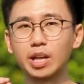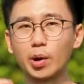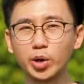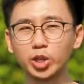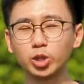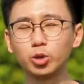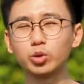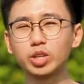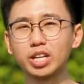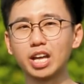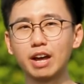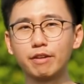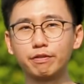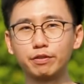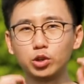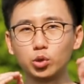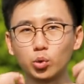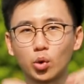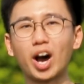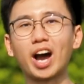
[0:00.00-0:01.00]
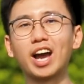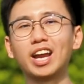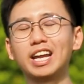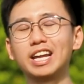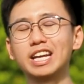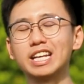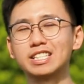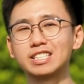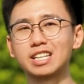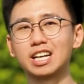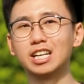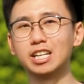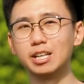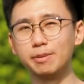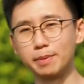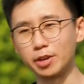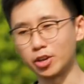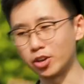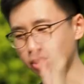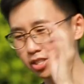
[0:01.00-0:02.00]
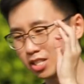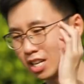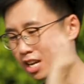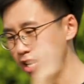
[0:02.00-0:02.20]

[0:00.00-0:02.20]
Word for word: Now I took the effort to highlight its colour because